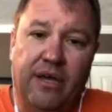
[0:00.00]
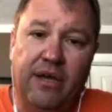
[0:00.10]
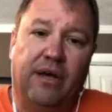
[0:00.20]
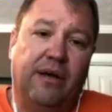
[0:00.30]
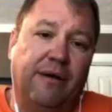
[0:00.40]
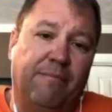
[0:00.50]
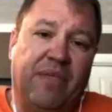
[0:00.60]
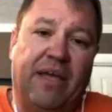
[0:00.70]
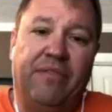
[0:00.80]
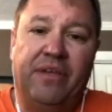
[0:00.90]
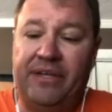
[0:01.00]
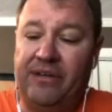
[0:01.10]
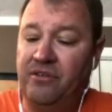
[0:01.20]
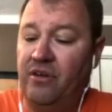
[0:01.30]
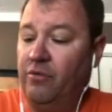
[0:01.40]
Um, and then
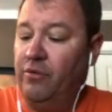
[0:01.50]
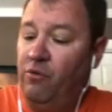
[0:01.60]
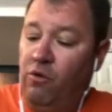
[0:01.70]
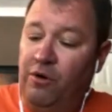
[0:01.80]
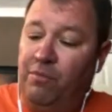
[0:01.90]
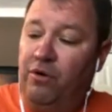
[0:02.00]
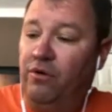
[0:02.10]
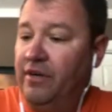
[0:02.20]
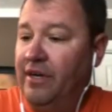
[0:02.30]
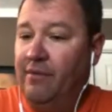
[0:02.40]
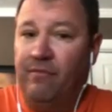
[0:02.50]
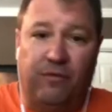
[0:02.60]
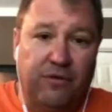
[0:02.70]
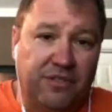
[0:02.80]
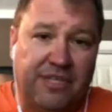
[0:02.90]
here's our reward program
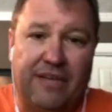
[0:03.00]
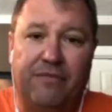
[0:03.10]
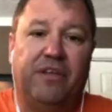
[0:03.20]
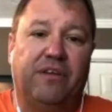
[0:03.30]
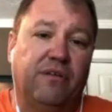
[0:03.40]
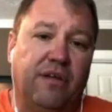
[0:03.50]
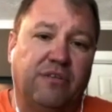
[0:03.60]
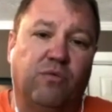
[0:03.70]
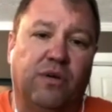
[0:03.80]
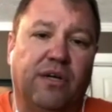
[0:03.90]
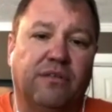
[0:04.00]
for safety er, as well.